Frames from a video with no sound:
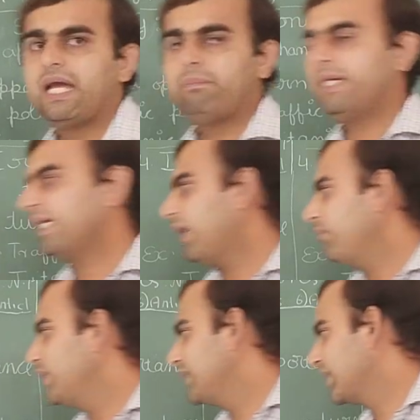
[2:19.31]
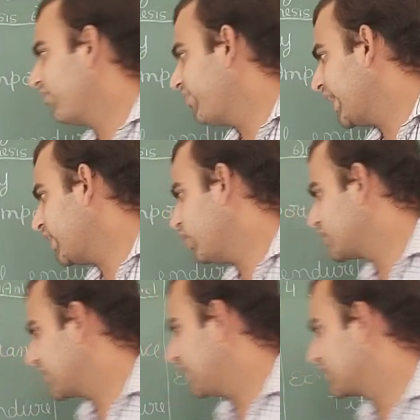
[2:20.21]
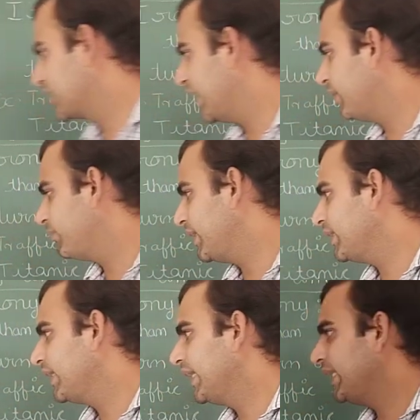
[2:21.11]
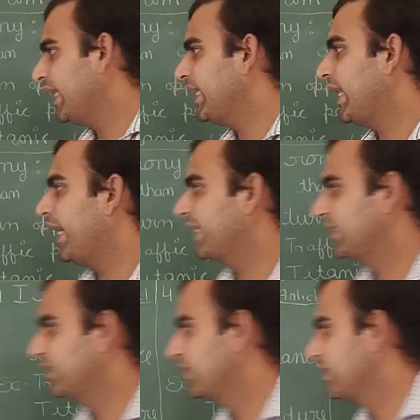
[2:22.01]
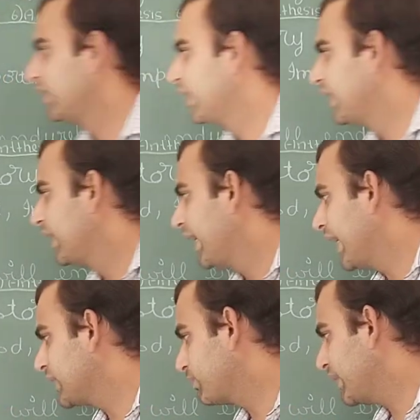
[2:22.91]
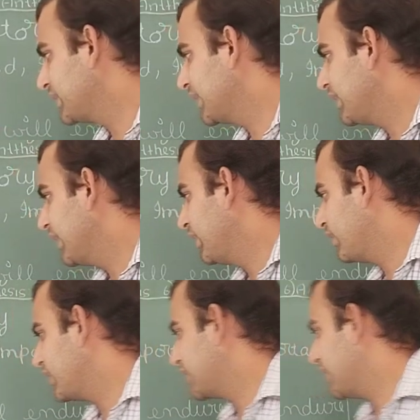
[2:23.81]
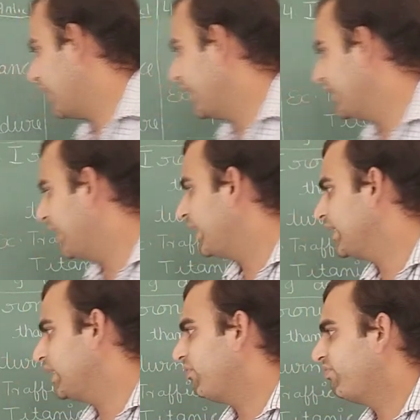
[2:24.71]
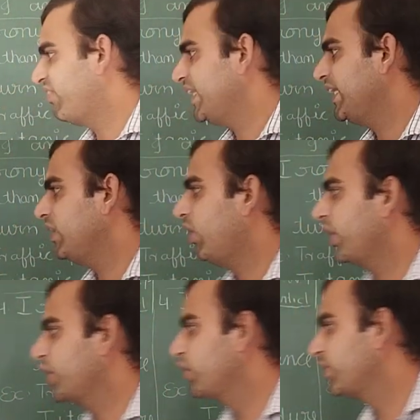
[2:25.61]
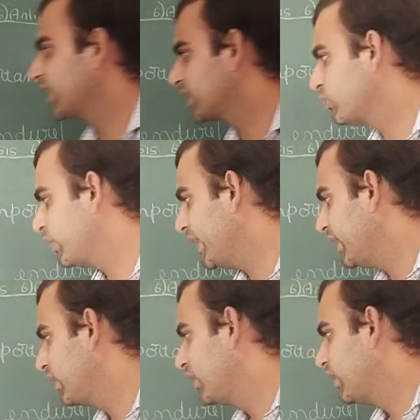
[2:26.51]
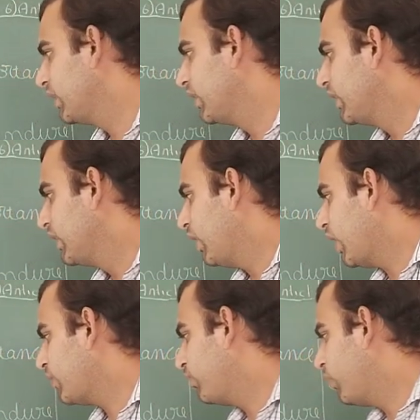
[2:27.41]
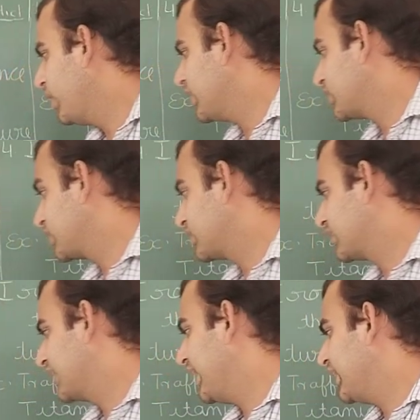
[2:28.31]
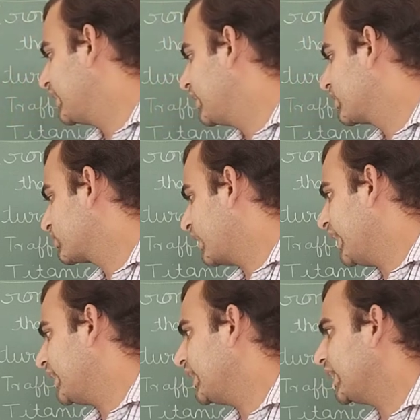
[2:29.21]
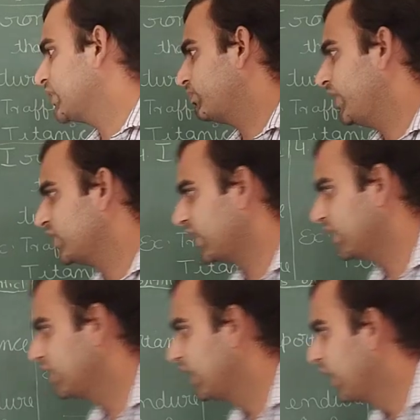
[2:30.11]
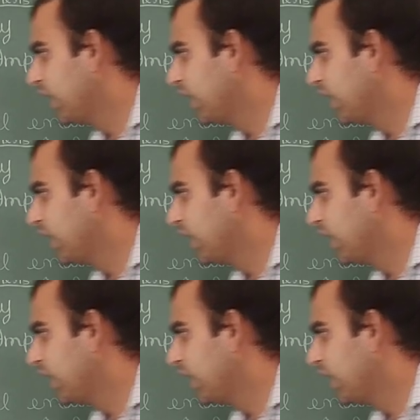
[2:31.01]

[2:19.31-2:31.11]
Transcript: Epigram is a paradoxical statement in a line expressing interesting idea in a funny or humorous way, or polished saying, striking expression,